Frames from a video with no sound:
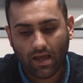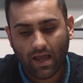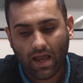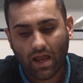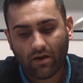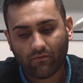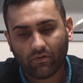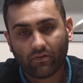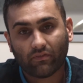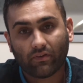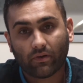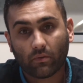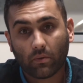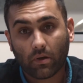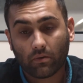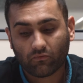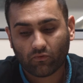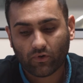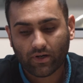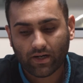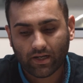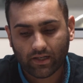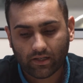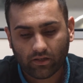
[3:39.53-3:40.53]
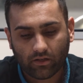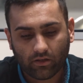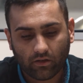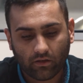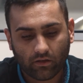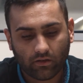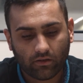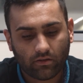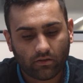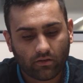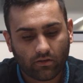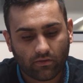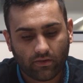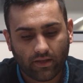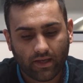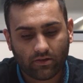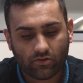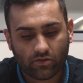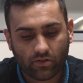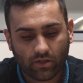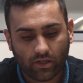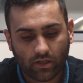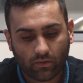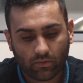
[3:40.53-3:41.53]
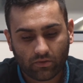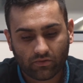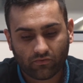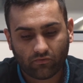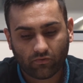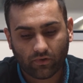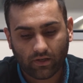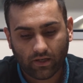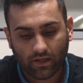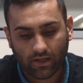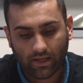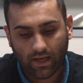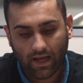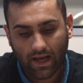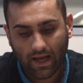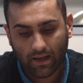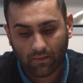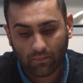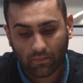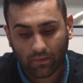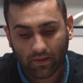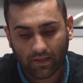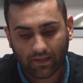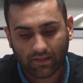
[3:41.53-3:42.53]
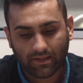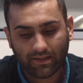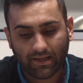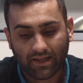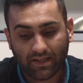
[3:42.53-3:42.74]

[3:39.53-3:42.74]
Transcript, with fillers: Everything went really good, the engineer was really happy.